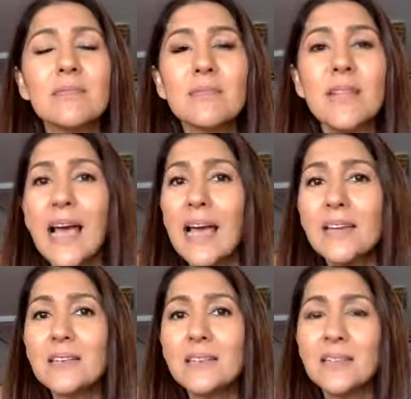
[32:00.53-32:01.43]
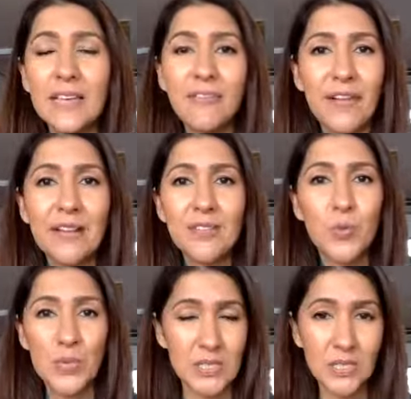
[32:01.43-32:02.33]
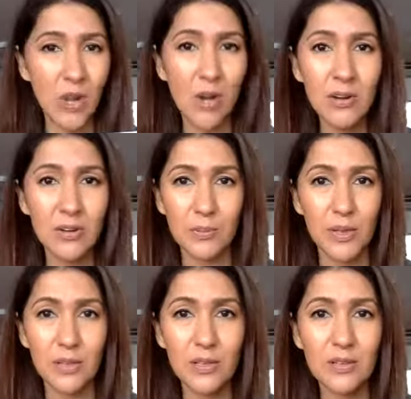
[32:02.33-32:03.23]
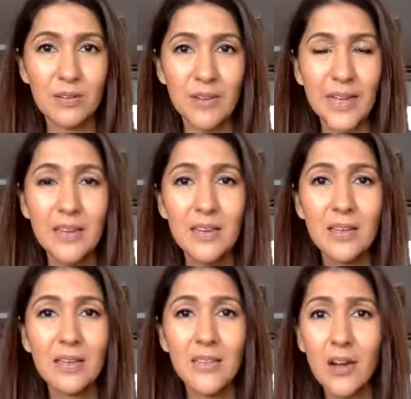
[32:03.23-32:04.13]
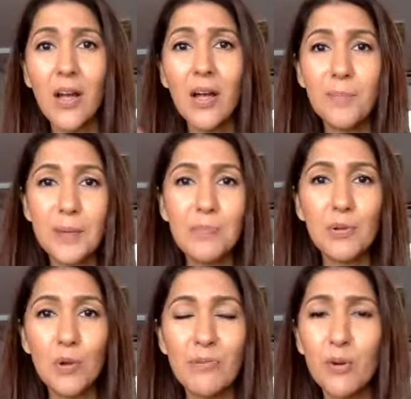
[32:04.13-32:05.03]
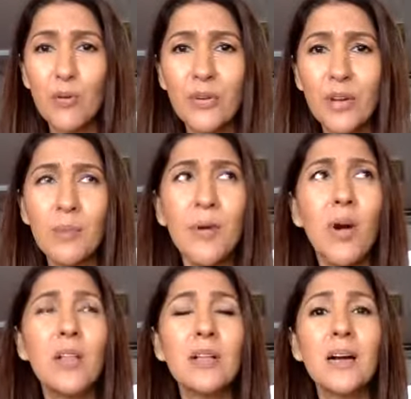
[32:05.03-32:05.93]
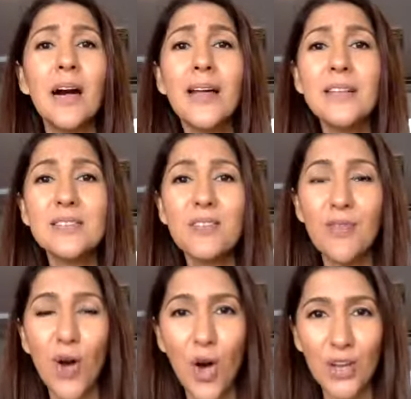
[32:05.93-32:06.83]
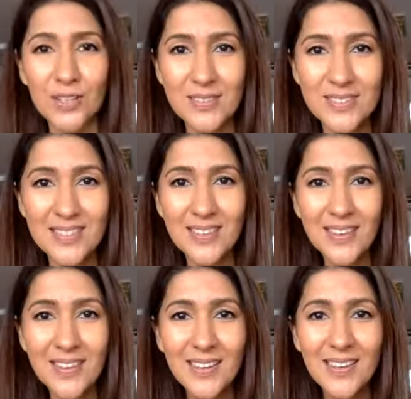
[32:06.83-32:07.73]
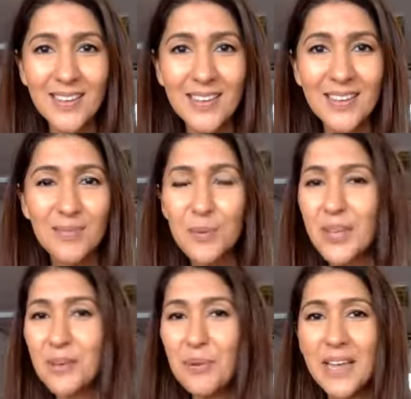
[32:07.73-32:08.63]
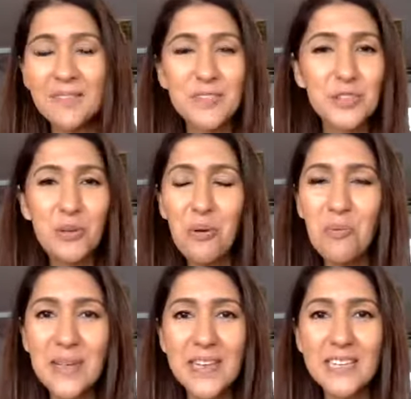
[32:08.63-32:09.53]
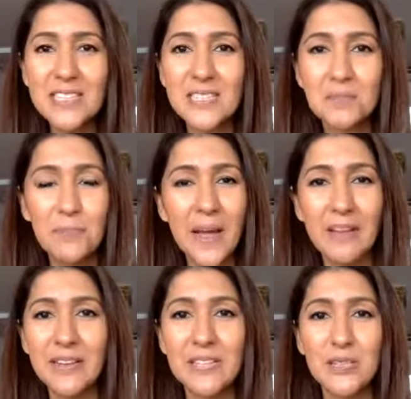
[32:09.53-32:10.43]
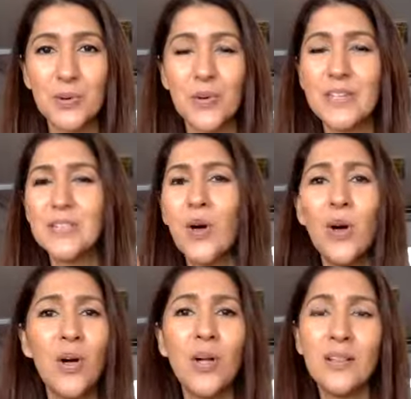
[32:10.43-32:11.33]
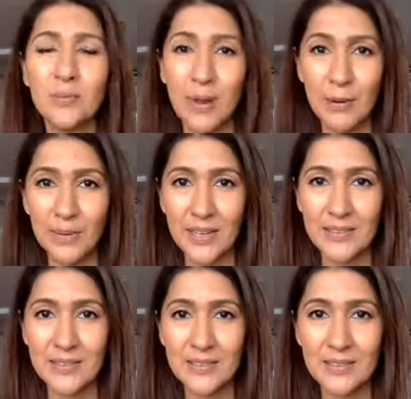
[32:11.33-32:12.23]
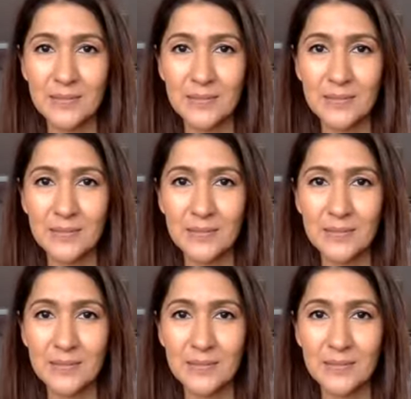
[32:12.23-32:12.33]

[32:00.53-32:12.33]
that they felt wasn't conquerable, right? There are people who have overcome all kinds of odds. We have so many inspiring stories all around us.